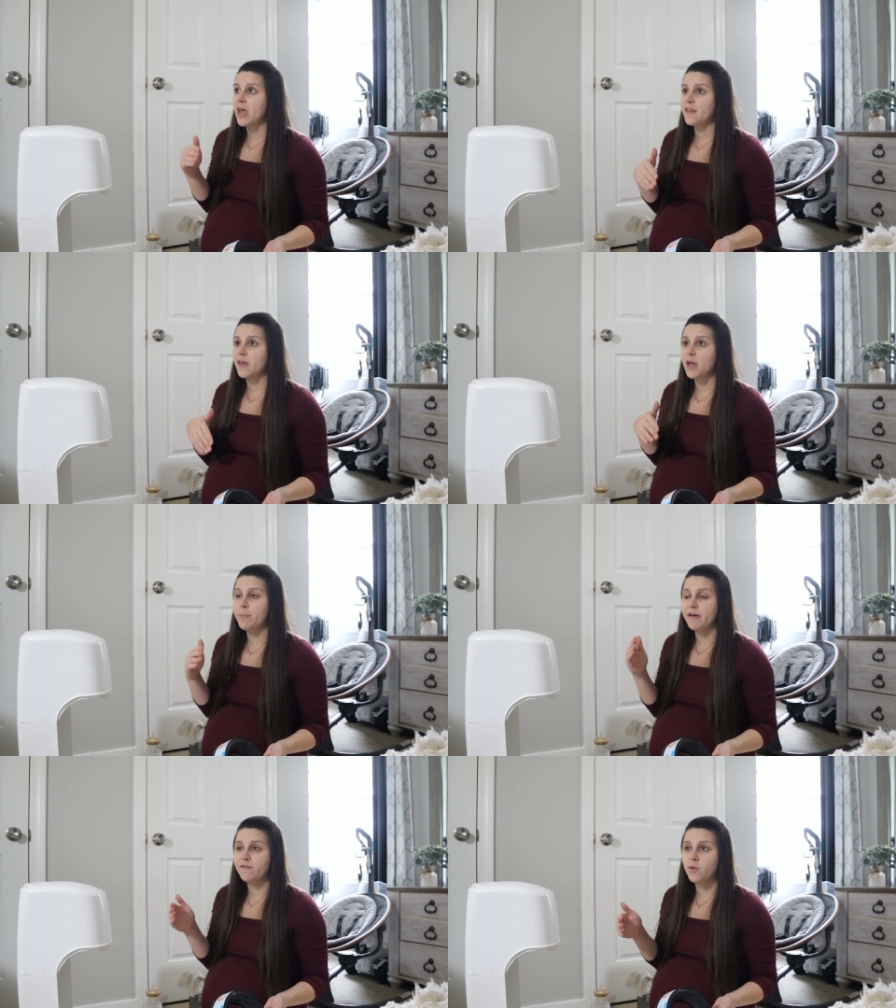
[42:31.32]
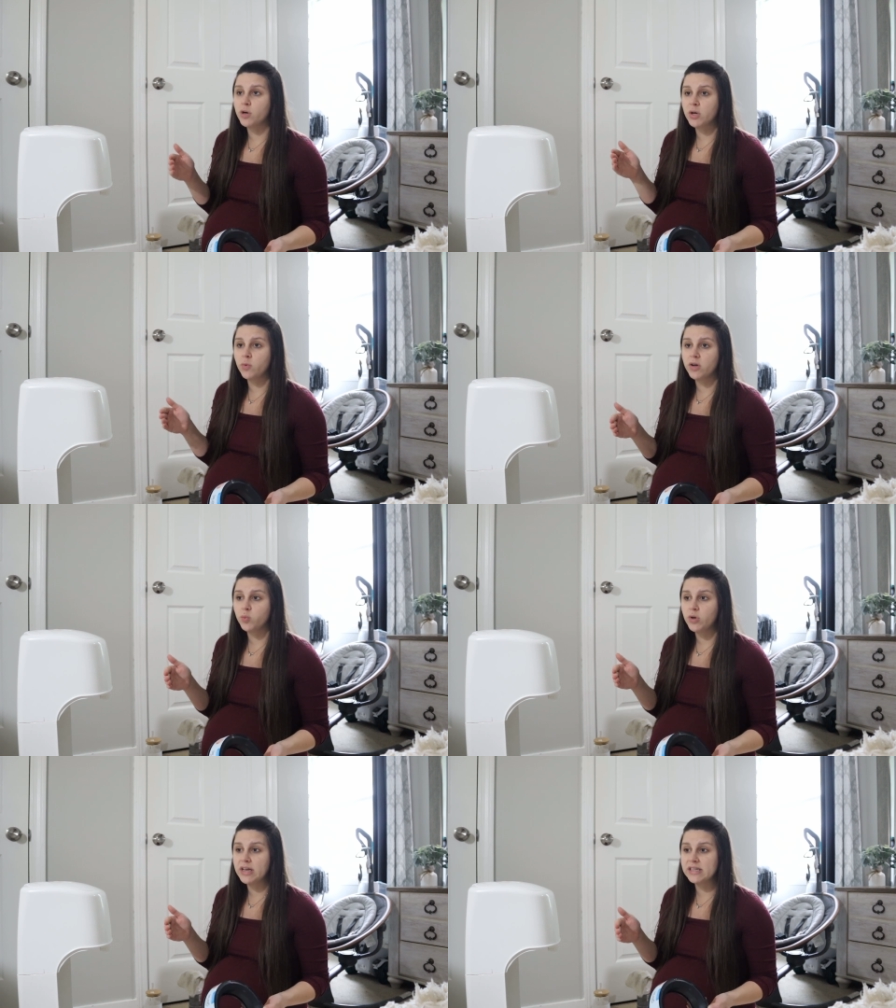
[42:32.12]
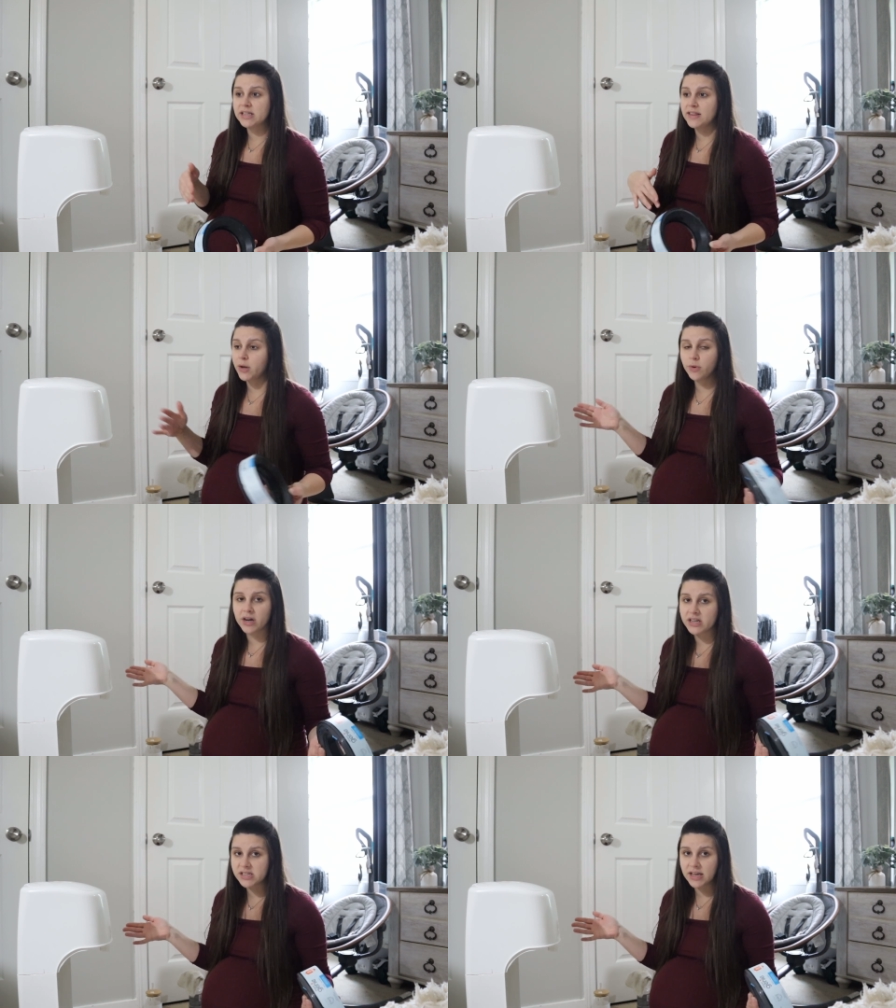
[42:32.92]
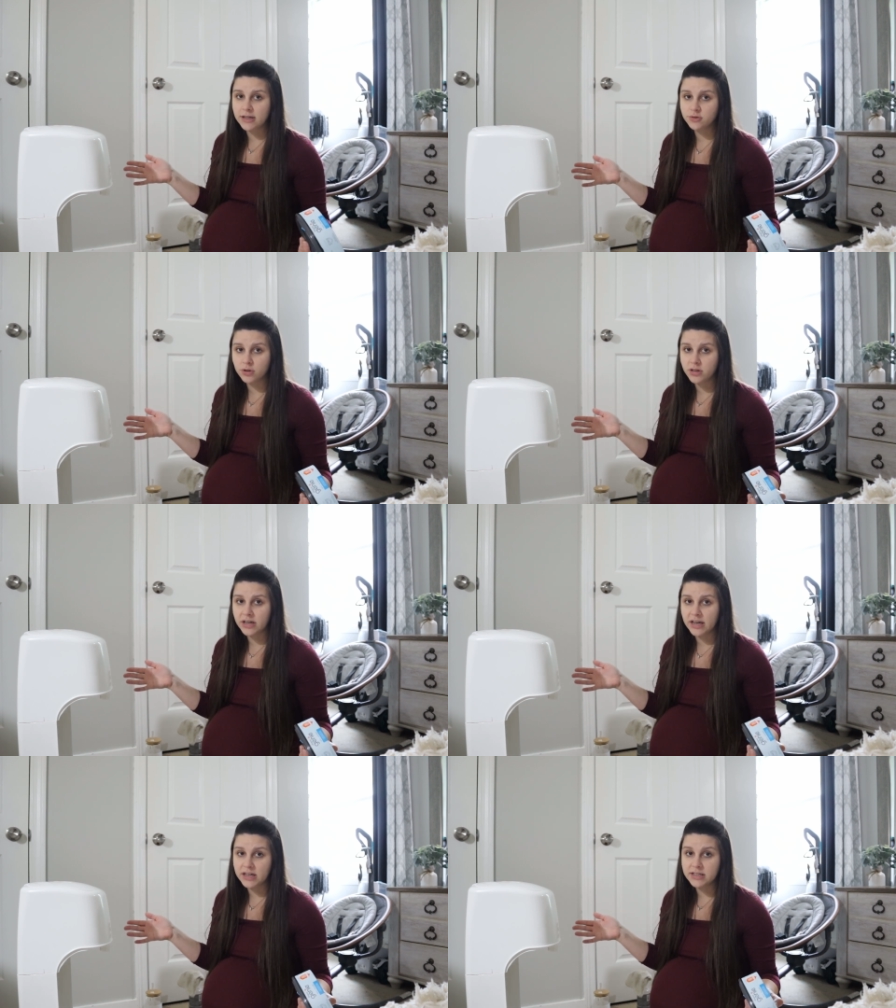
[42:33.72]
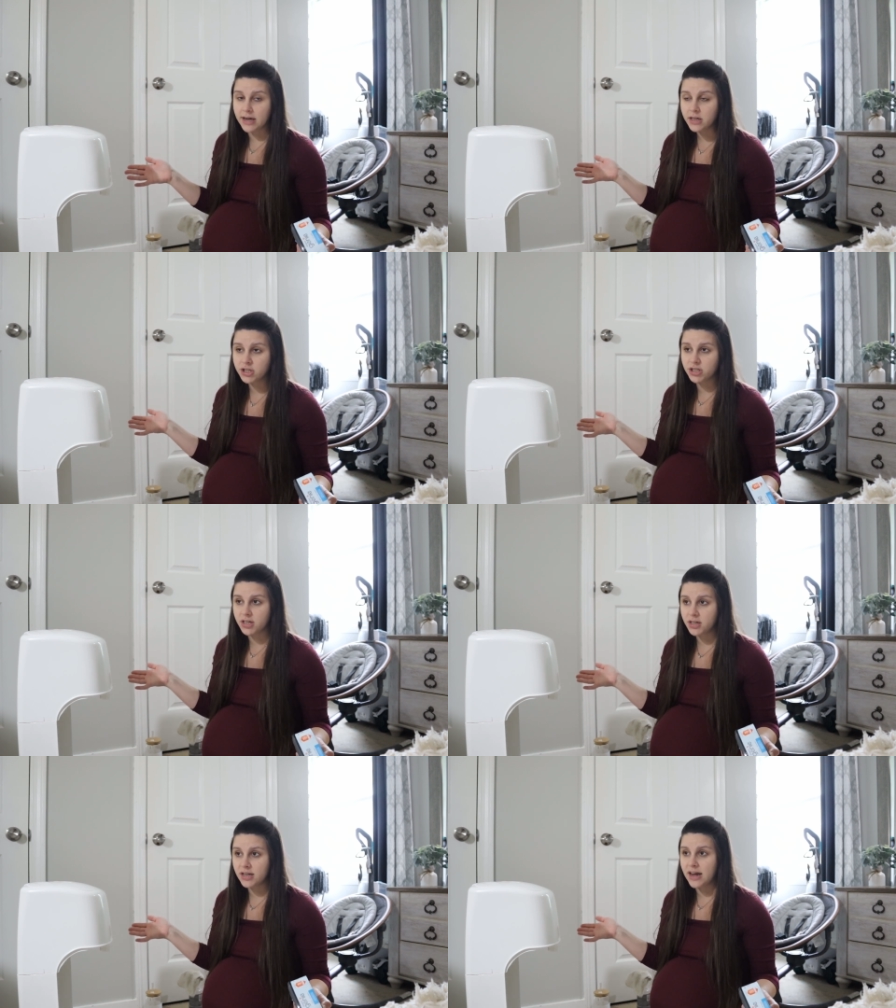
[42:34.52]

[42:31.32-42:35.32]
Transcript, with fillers: I think by 41 weeks, then they were going to schedule an induction.